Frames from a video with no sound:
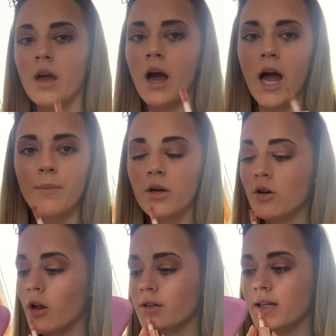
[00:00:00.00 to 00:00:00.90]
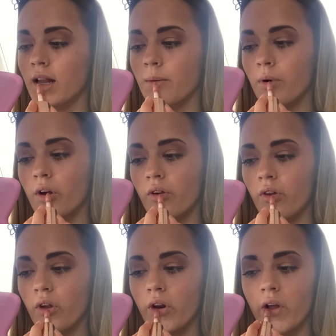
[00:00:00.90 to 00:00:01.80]
I'm a glossy lip
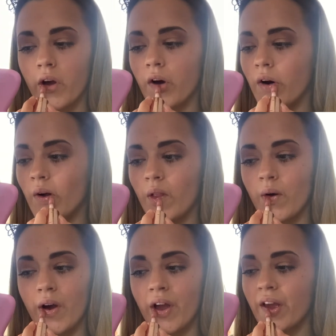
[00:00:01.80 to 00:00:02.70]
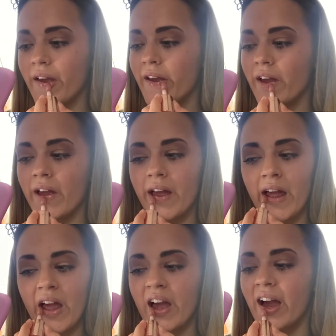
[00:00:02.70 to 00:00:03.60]
person all the way.
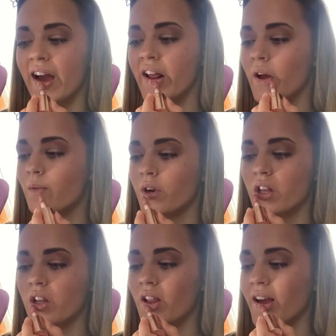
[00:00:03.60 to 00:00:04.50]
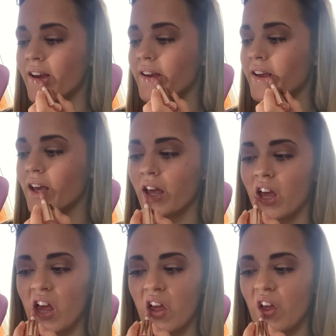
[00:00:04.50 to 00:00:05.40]
I don't really like
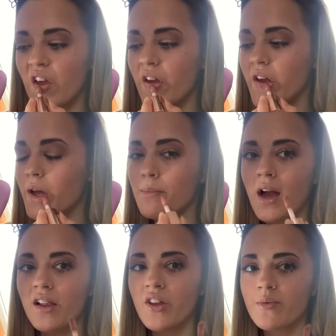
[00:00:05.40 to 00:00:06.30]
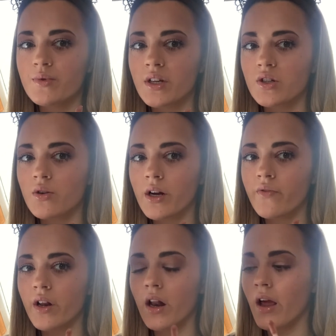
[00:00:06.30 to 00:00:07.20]
matte lipsticks or
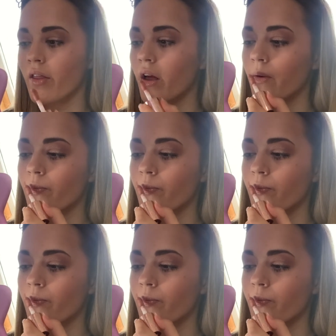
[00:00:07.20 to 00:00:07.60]
anything like that.